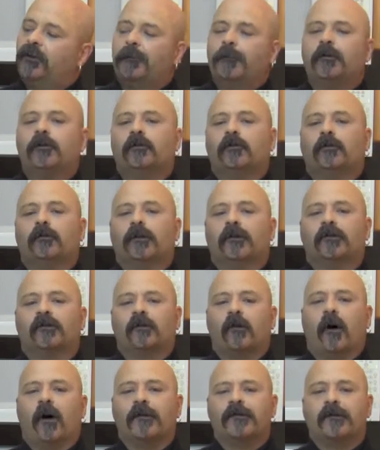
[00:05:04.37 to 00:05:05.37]
chimichurri
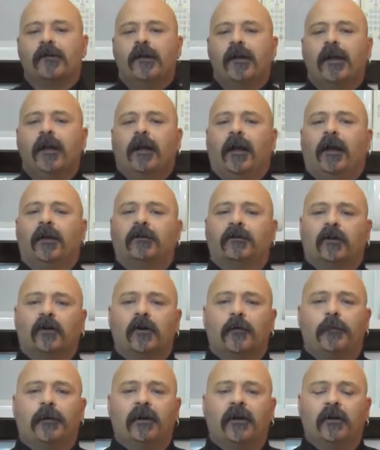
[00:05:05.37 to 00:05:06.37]
sauce. It's
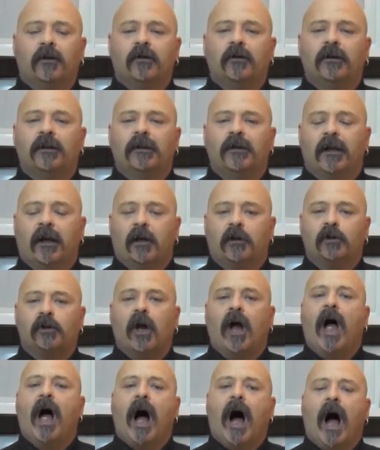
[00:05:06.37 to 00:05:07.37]
going to be a good
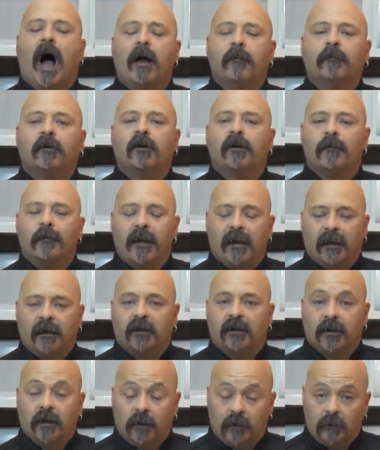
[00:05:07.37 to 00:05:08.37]
dish. I'm going to make
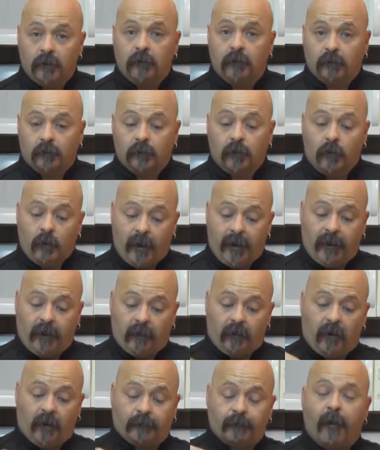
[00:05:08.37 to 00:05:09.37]
it the usual way
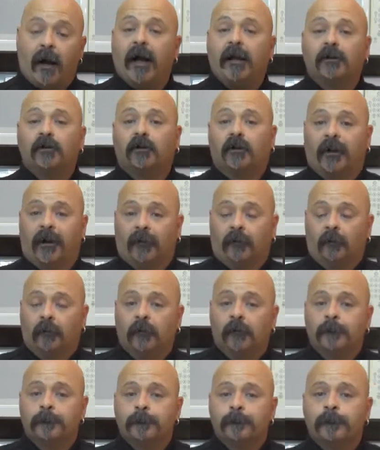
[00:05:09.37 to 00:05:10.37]
here on my
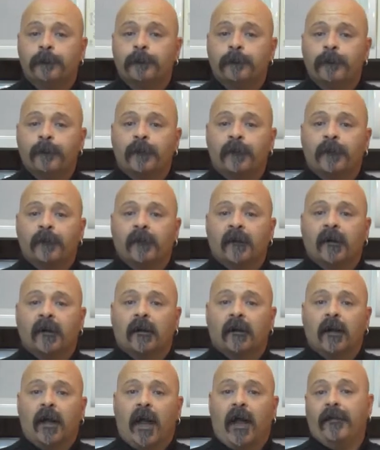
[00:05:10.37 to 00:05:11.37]
channel.
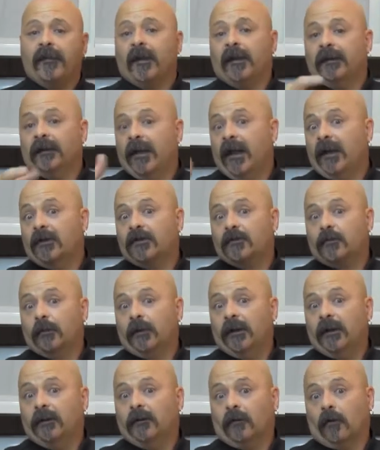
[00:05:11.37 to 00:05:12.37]
And then next
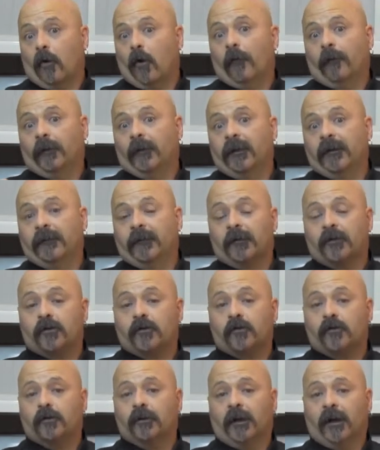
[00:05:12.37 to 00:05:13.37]
week, or hopefully even
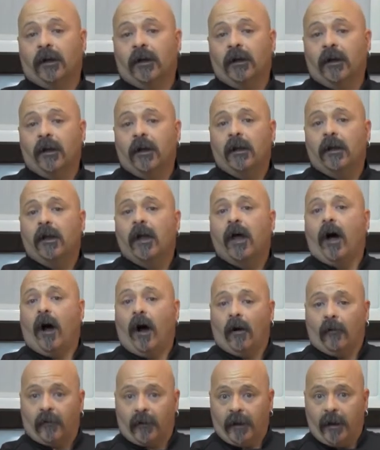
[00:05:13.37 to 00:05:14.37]
sooner,
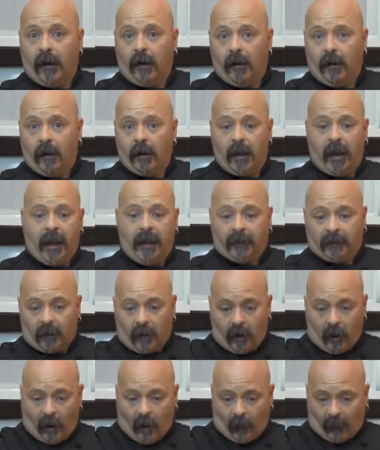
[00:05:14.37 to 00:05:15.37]
Ariyele
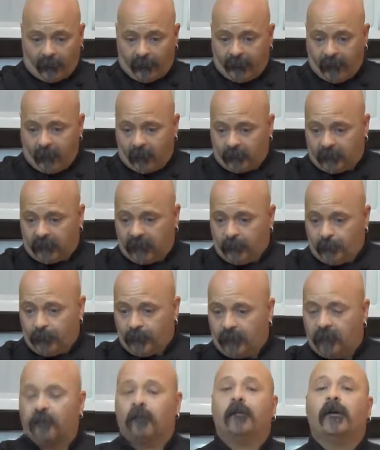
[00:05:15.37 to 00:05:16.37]
at Ariyele
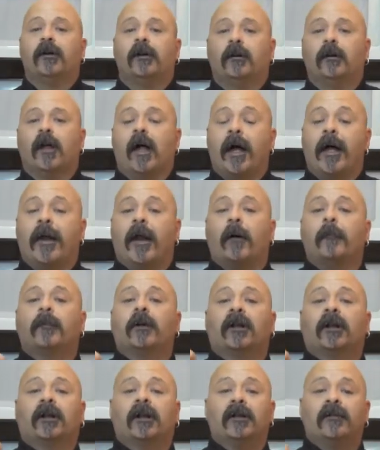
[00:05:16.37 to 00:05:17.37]
Keeping It Real, and I'm
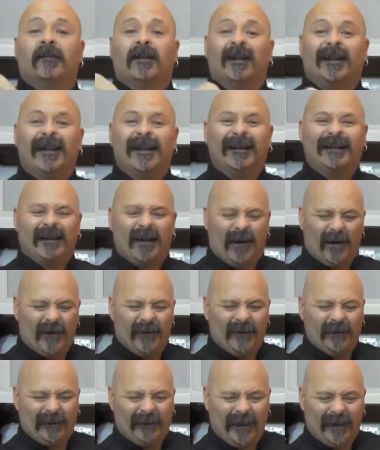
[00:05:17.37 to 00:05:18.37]
going to leave a link to
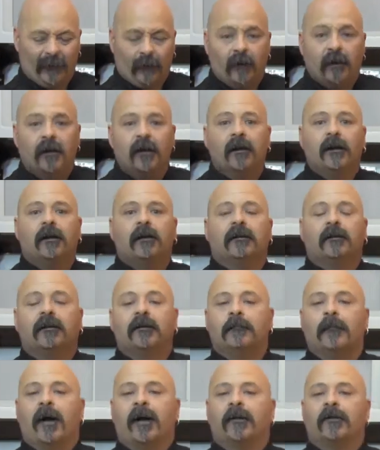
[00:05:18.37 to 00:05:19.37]
her channel
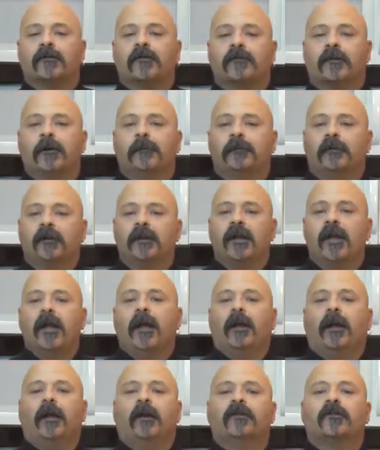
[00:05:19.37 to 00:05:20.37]
in my description,
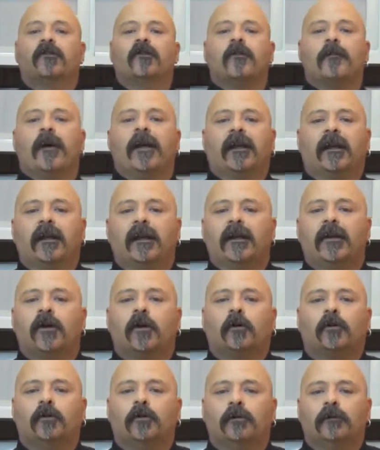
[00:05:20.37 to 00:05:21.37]
is going to make it in
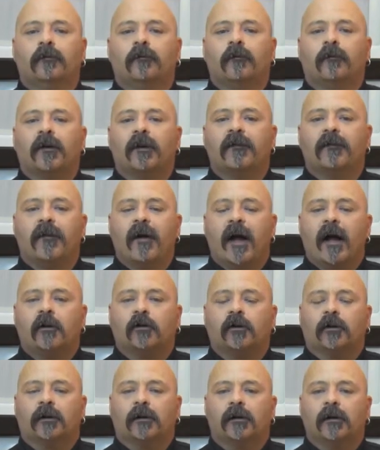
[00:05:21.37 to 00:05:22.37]
a gluten-free
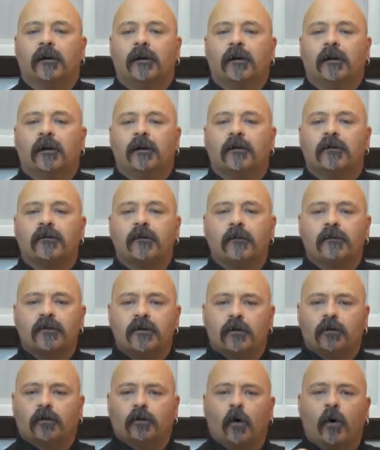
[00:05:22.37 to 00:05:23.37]
fashion. So
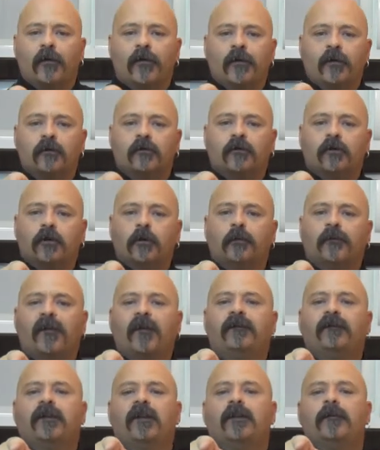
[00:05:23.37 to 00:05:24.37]
as usual with YouTube,
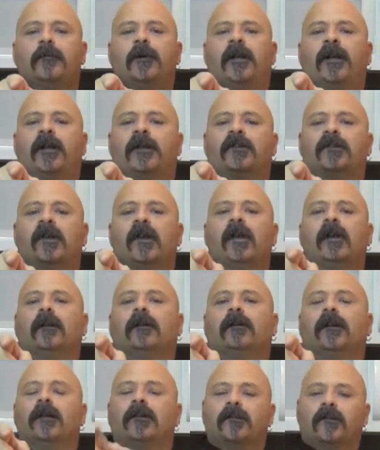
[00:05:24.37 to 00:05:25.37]
15 minutes.
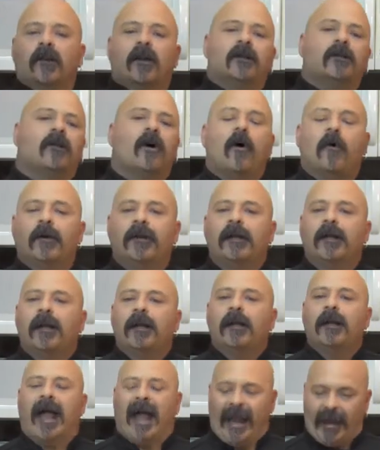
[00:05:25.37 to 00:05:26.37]
Let's get going,
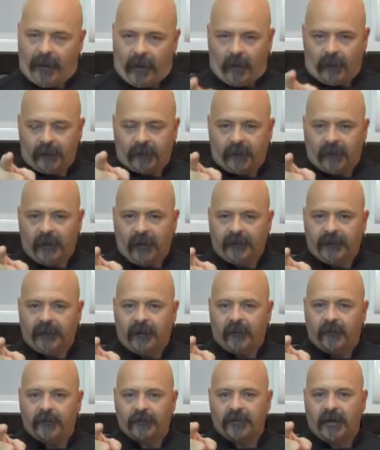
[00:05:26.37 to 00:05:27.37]
and I'll see you on
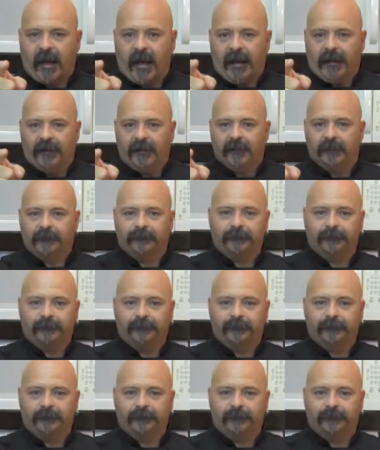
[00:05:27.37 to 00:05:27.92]
the other side.